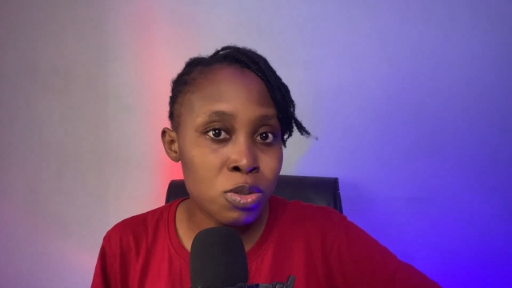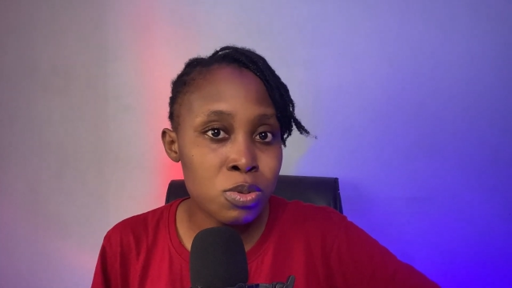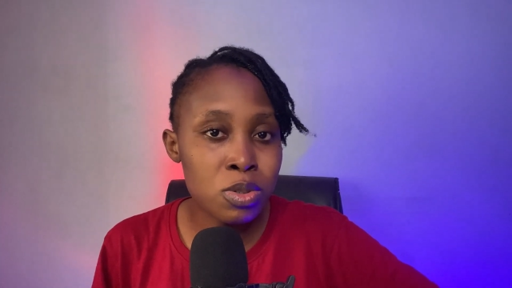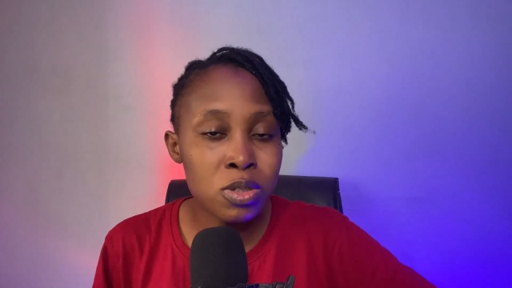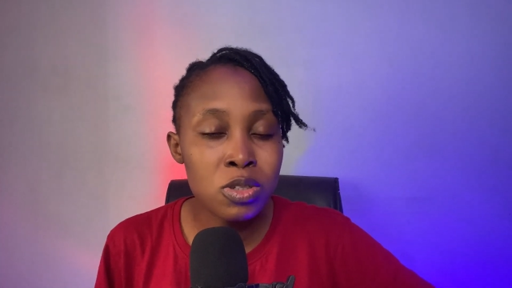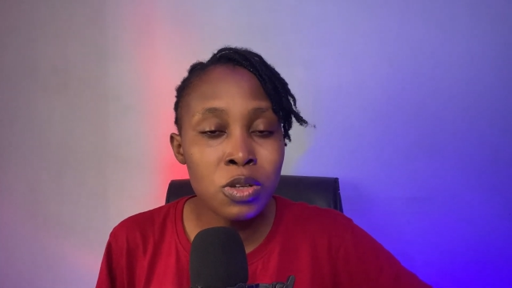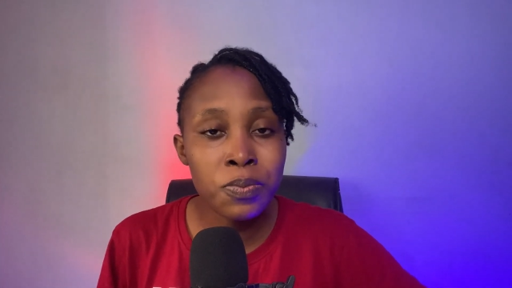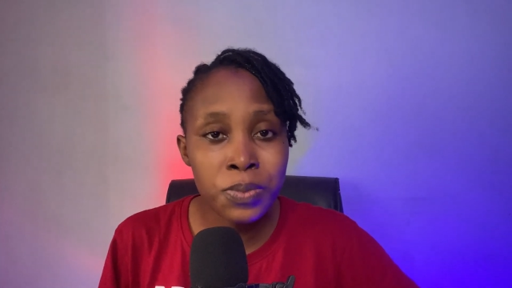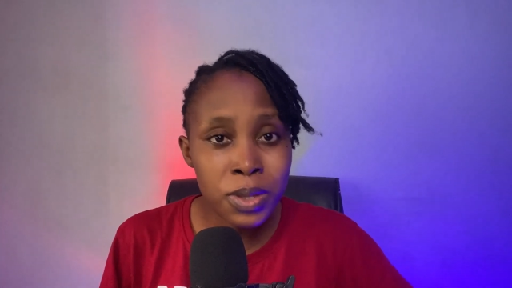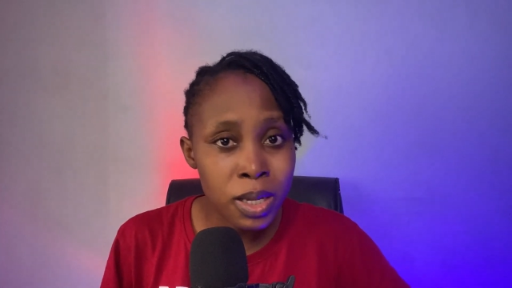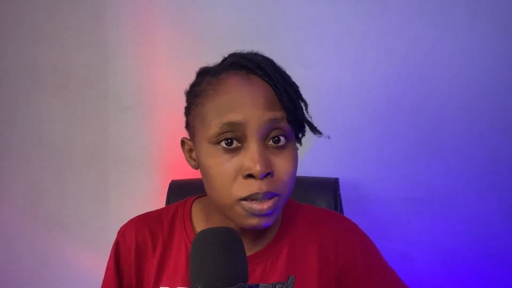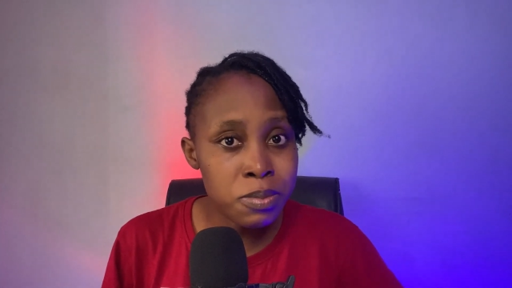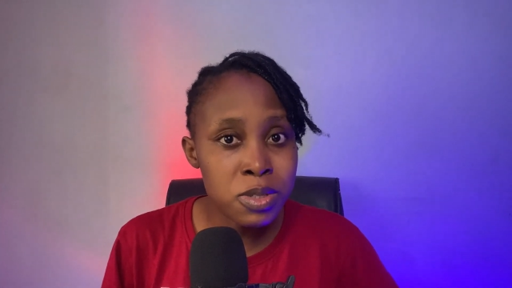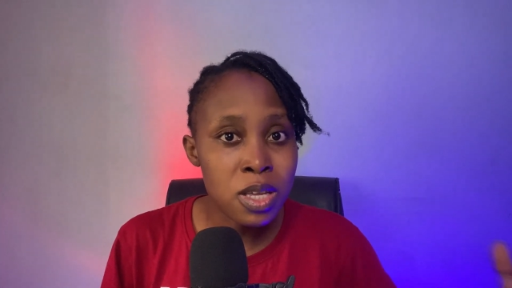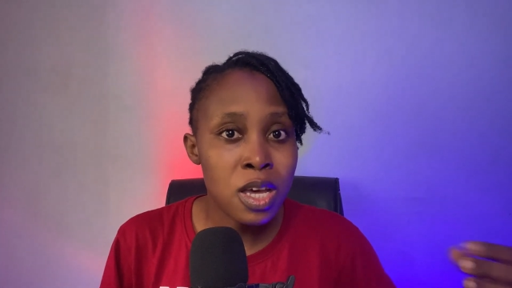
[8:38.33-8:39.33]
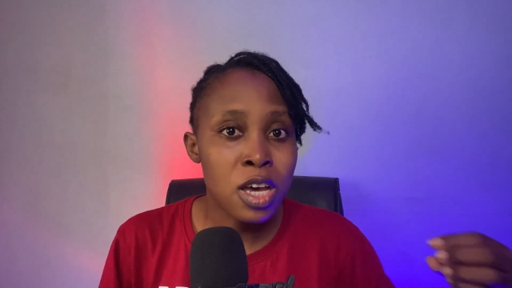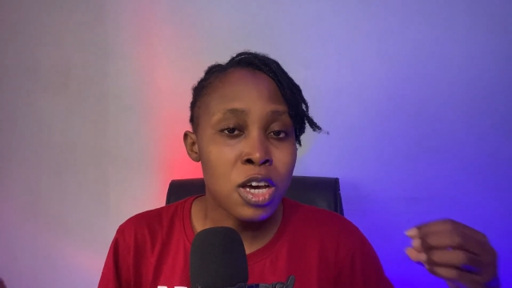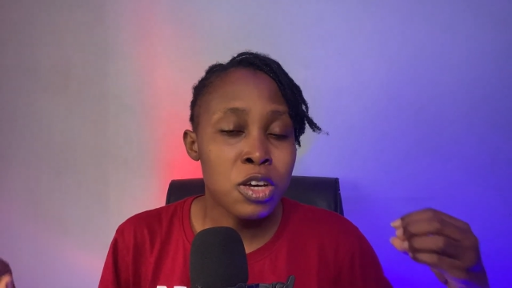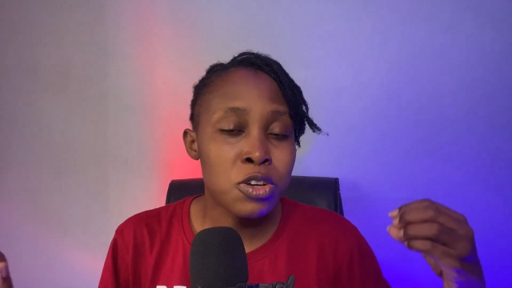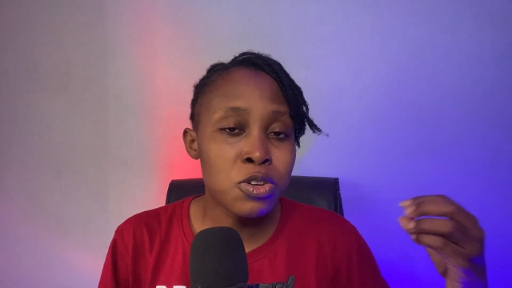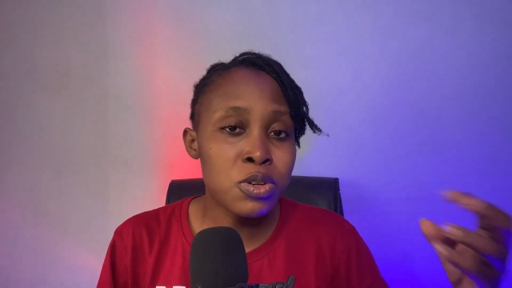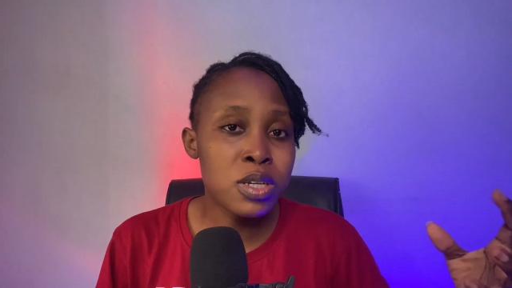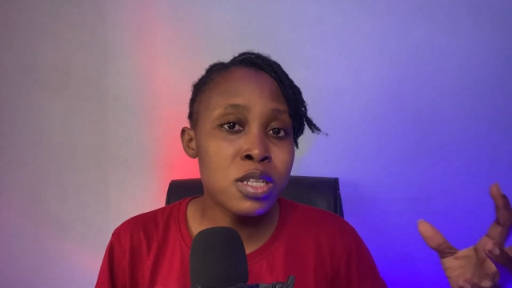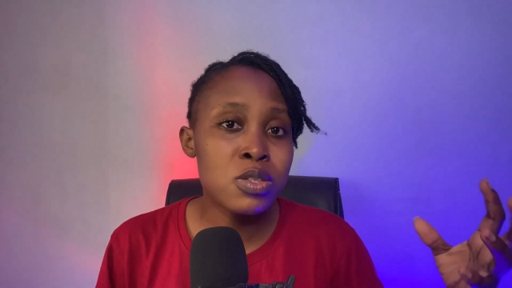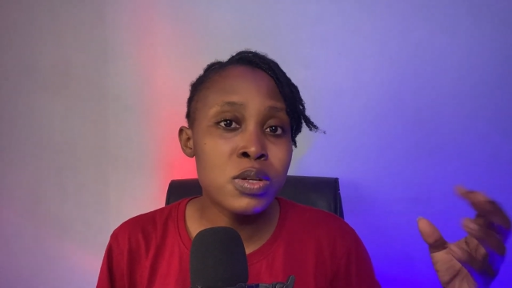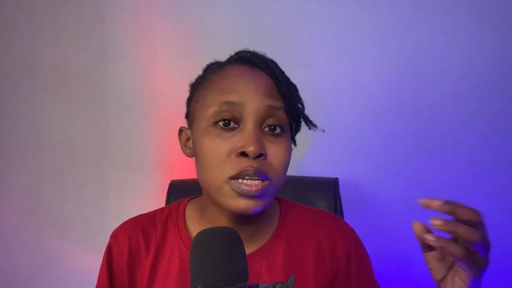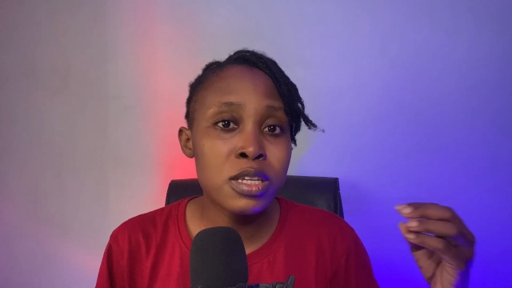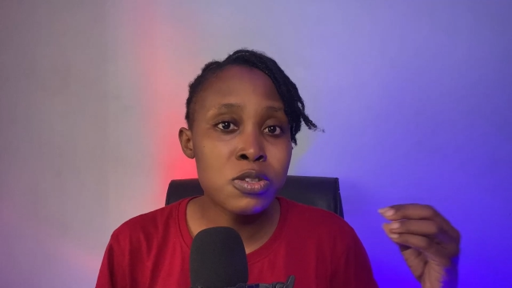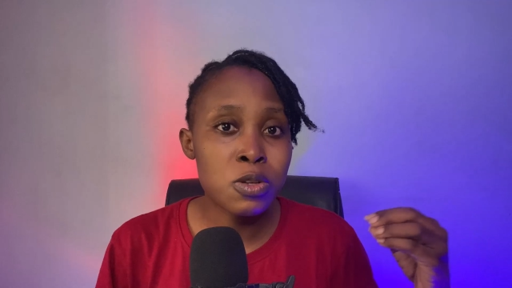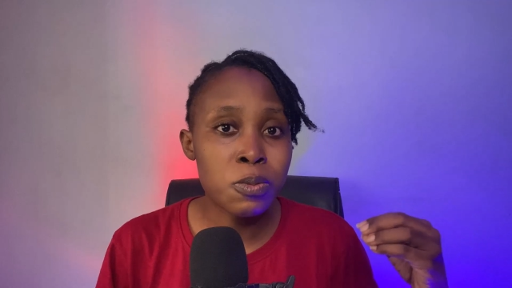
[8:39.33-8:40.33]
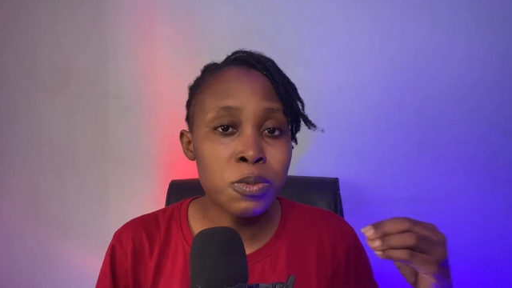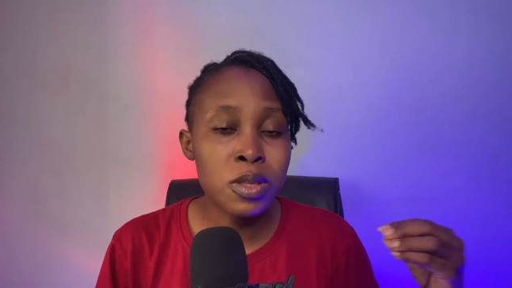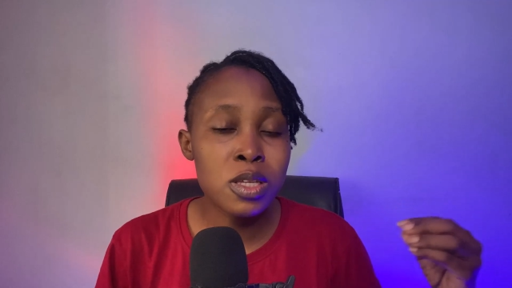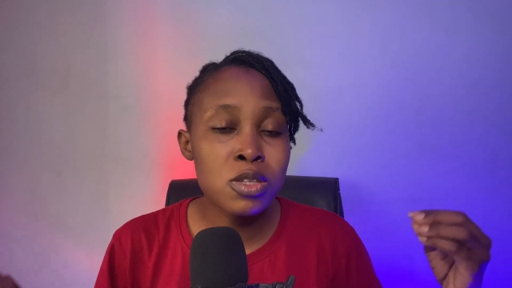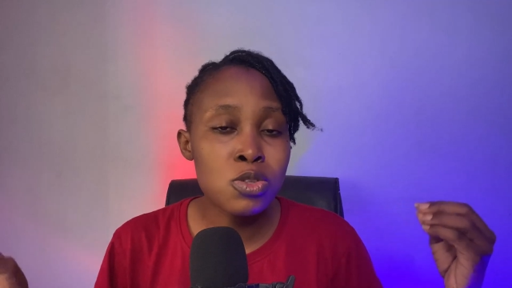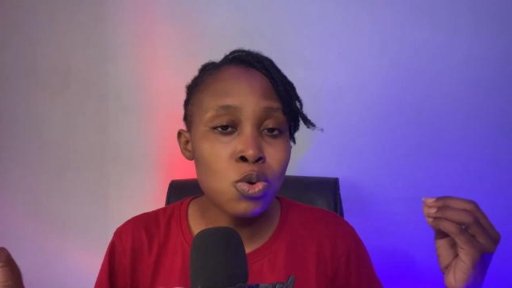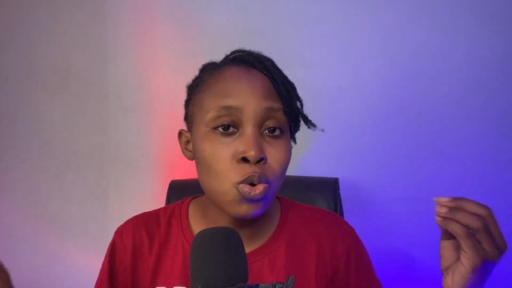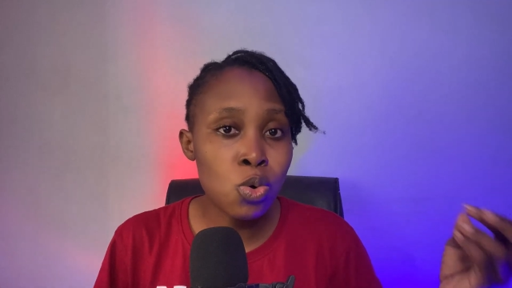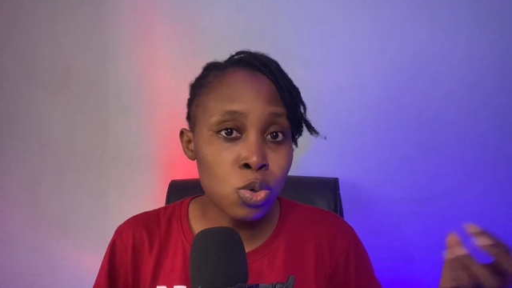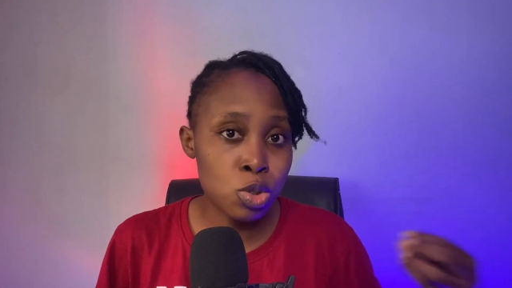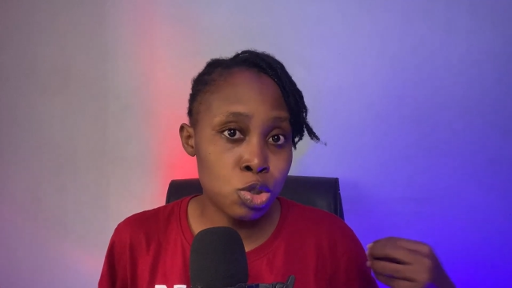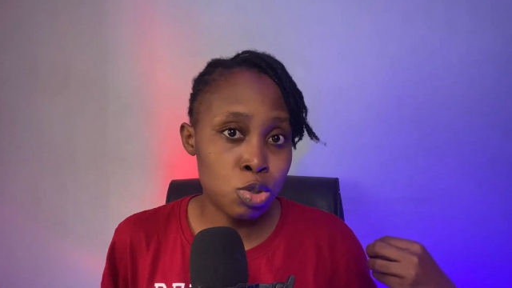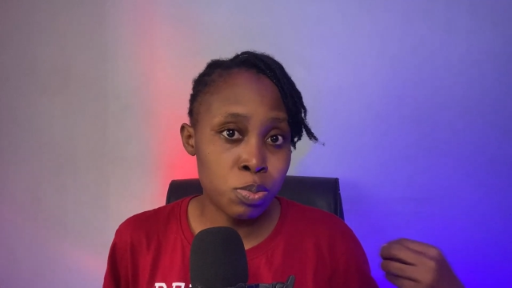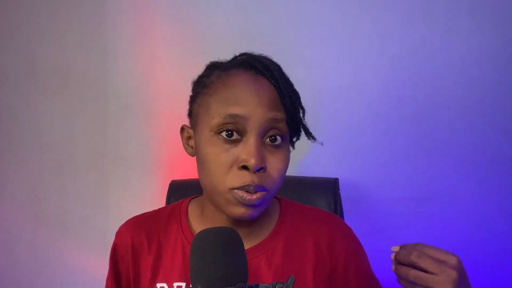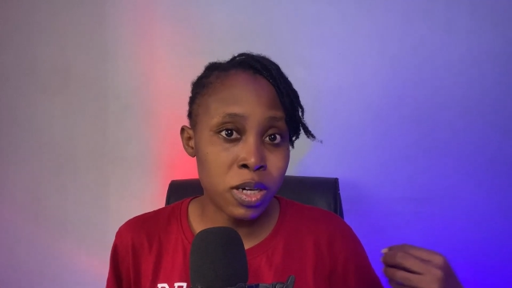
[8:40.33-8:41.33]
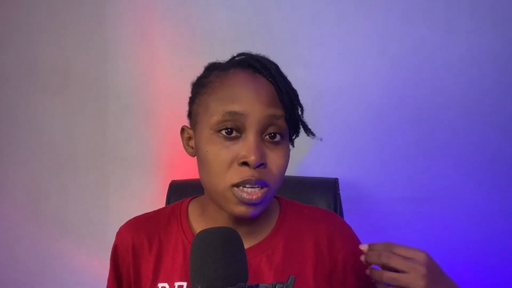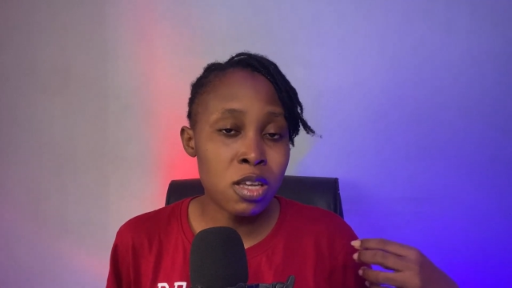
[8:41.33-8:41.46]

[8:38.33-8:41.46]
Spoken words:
So sometimes you don't need to let some things hold you back.